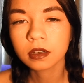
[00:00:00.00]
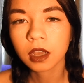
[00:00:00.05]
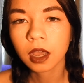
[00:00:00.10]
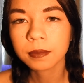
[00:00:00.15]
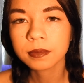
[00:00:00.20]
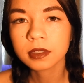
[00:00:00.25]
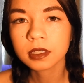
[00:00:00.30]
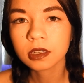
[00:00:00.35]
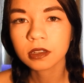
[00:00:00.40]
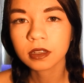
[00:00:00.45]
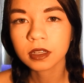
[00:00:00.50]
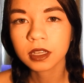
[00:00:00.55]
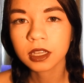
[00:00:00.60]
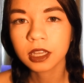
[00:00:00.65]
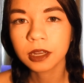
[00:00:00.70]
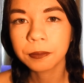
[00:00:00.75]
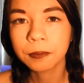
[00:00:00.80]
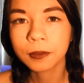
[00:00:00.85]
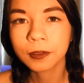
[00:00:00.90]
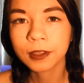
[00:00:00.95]
I'm still a
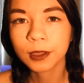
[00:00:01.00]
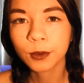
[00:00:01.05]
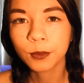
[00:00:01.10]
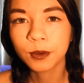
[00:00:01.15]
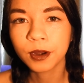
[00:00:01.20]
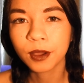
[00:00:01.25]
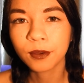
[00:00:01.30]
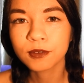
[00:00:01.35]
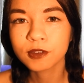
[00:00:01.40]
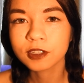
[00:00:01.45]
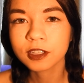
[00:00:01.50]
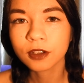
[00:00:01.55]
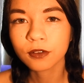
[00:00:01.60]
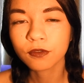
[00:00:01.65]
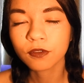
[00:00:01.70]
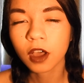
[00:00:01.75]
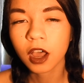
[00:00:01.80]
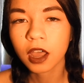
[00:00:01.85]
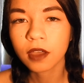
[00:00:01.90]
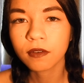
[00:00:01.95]
kid, but when I was
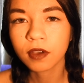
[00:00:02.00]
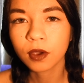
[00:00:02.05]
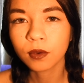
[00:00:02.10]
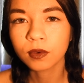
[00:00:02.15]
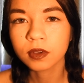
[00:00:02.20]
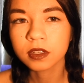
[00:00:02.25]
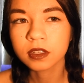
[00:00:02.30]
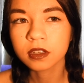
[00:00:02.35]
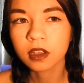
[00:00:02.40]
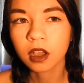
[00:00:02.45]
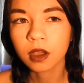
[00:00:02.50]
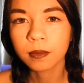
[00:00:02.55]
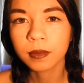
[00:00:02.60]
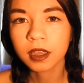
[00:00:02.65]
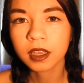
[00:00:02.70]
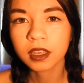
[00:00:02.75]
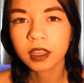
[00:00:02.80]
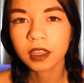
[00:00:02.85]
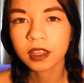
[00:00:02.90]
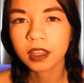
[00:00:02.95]
5, I was not
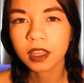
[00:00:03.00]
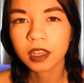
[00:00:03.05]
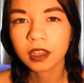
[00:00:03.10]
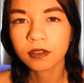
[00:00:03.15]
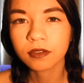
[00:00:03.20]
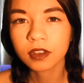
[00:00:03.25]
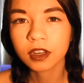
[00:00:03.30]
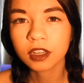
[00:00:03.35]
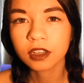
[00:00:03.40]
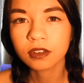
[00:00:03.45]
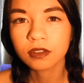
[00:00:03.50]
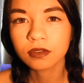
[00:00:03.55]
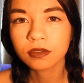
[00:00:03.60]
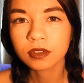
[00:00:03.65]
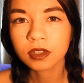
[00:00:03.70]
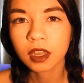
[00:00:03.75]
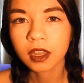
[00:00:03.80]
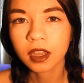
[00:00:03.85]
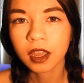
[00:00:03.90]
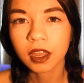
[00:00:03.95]
making
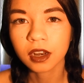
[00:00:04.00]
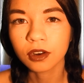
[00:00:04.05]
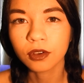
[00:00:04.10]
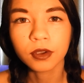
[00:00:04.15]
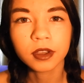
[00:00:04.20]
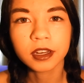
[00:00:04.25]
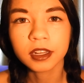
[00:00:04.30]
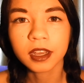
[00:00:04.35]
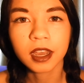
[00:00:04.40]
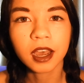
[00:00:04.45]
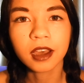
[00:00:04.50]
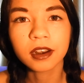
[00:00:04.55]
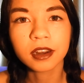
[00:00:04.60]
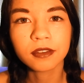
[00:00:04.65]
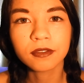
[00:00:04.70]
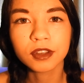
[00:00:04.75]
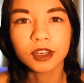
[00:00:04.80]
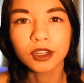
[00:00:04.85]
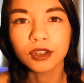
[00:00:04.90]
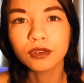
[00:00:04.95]
videos. I had no idea how to
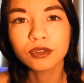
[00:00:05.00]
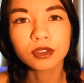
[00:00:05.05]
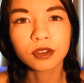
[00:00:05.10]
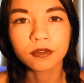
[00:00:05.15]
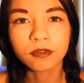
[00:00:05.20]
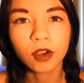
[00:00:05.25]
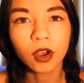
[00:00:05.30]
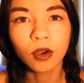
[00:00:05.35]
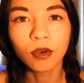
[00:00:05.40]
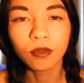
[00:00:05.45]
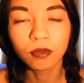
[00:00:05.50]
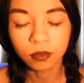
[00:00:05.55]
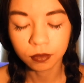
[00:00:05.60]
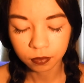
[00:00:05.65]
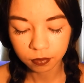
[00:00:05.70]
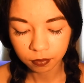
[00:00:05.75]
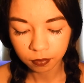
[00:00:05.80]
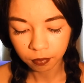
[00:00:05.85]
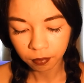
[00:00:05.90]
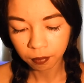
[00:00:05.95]
even use a
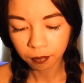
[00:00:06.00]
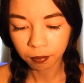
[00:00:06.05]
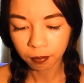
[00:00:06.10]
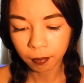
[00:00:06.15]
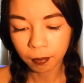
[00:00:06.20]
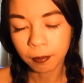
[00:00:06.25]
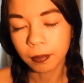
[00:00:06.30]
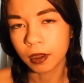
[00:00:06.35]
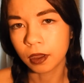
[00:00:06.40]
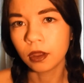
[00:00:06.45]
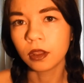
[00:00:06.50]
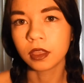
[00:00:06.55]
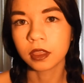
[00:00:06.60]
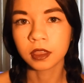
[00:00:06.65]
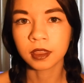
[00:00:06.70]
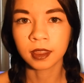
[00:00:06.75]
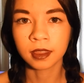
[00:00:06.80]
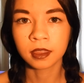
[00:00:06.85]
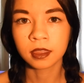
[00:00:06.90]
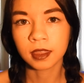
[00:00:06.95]
phone. But
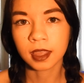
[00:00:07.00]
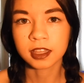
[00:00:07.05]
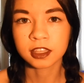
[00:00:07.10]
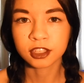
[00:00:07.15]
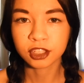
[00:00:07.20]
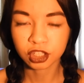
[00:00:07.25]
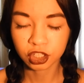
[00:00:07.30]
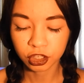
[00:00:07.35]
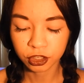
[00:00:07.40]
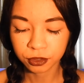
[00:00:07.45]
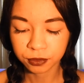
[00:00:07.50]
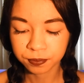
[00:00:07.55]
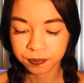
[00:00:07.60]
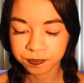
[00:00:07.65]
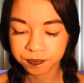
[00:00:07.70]
that's chill.